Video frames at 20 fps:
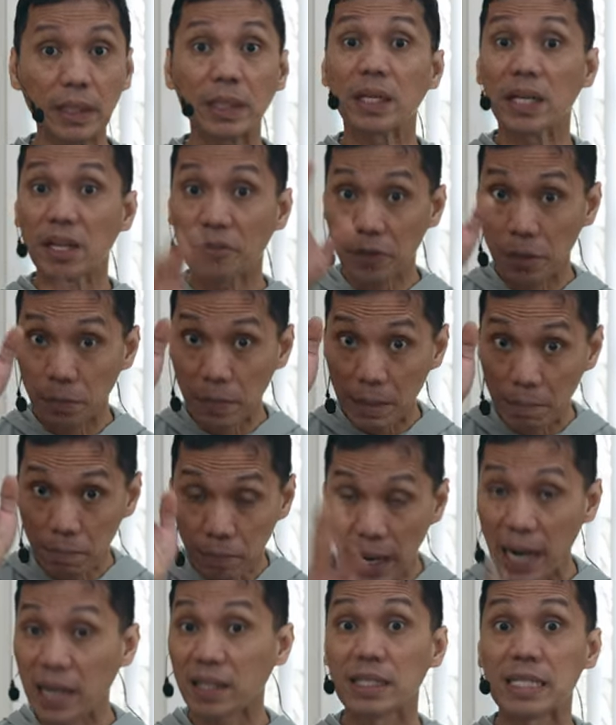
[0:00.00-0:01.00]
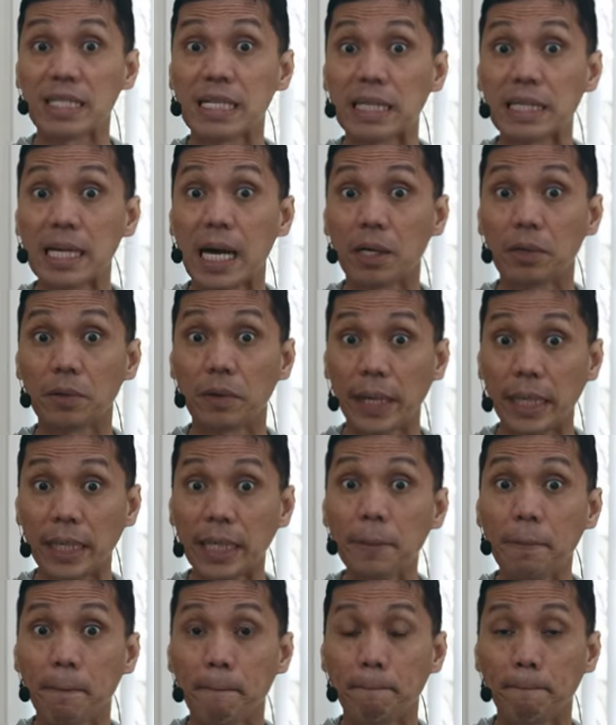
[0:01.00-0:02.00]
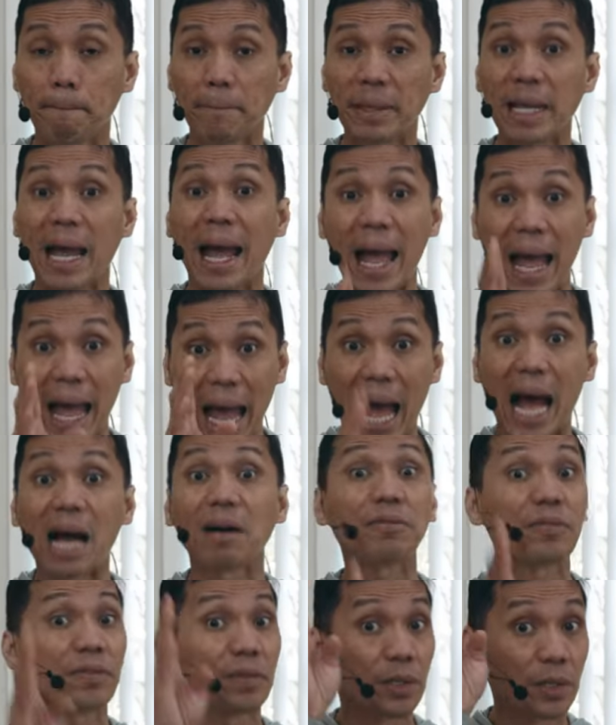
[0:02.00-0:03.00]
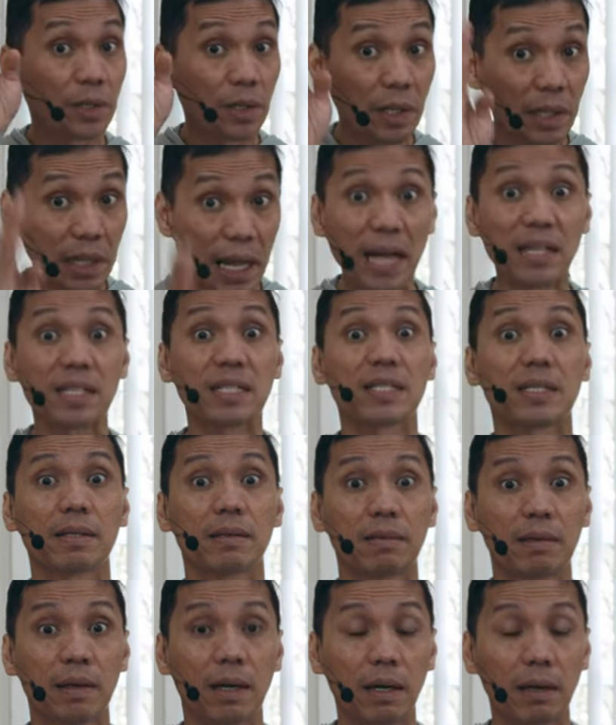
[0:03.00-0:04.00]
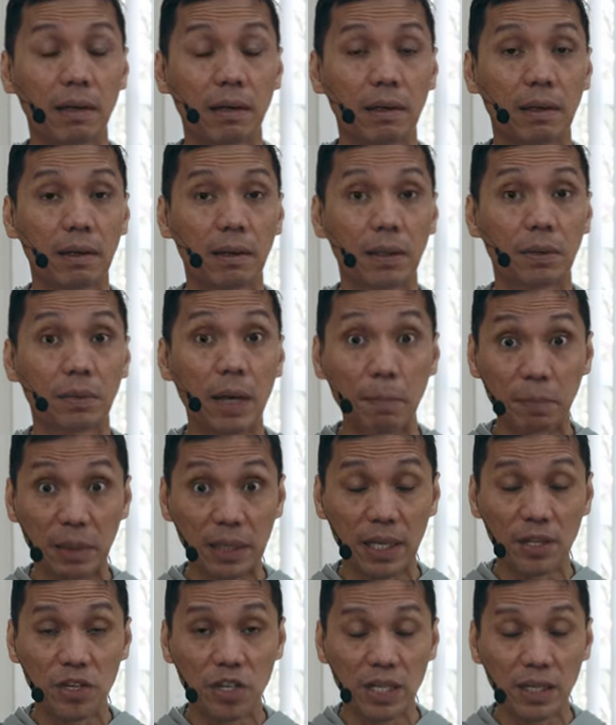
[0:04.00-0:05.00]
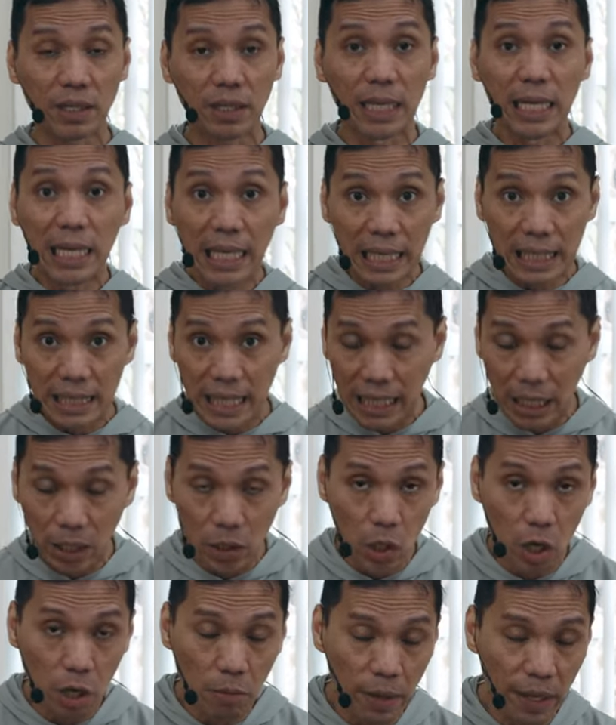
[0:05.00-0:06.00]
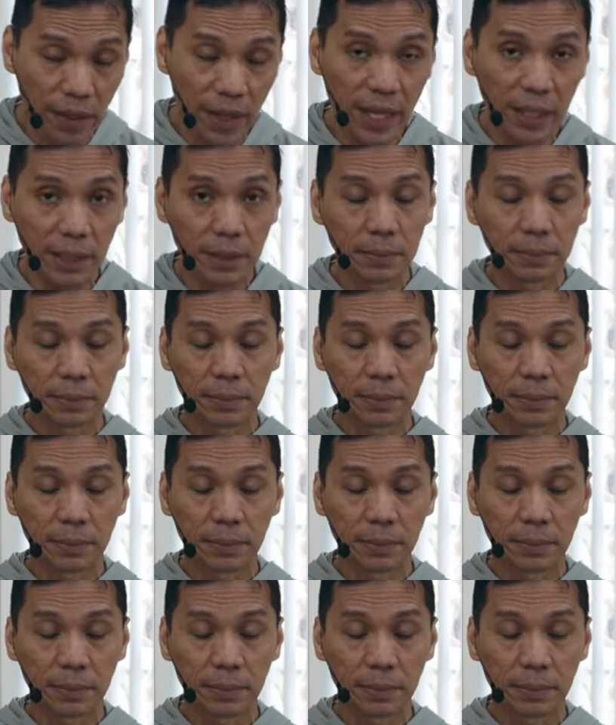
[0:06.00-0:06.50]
if you've been practicing that already, after your last repetition, take a long breath in,